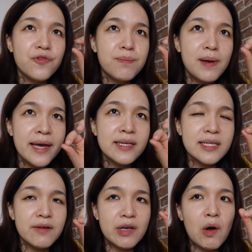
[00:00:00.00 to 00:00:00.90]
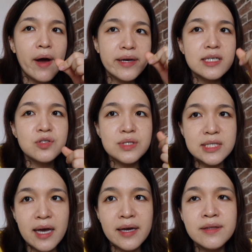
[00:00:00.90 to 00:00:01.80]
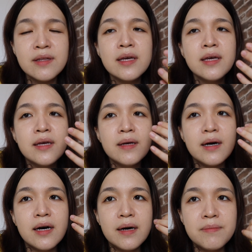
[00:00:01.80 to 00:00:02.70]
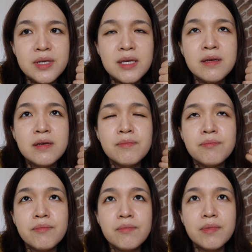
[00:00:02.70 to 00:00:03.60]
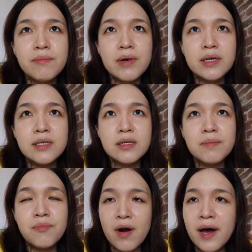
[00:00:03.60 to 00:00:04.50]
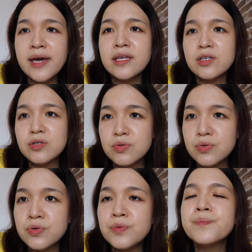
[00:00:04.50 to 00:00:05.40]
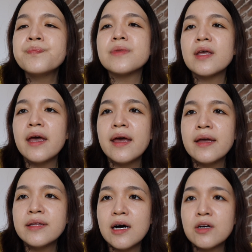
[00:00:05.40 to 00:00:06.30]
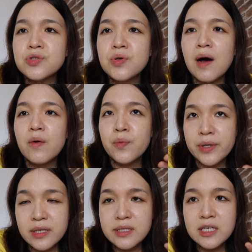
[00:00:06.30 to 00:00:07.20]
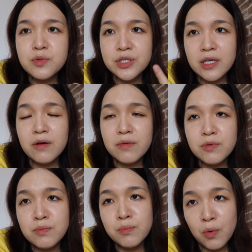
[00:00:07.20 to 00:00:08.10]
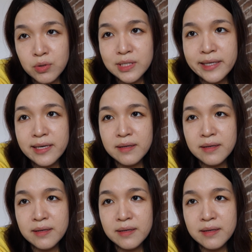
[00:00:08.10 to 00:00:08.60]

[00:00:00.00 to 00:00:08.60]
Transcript: blanks that require us to sign. The bride, the groom, and also our witnesses, which most